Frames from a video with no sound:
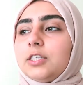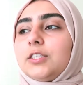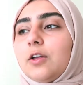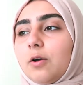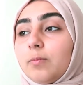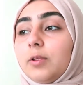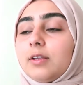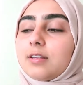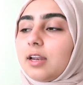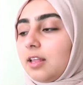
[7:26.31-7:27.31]
So I'm
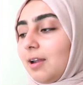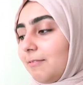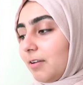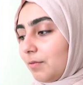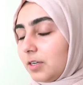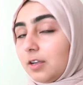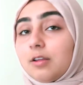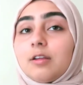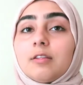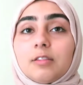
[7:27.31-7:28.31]
really excited that I found
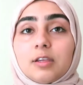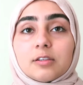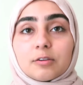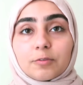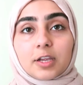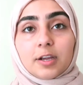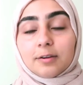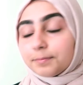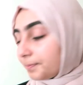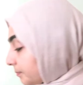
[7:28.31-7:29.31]
these over
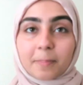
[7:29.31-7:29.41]
here.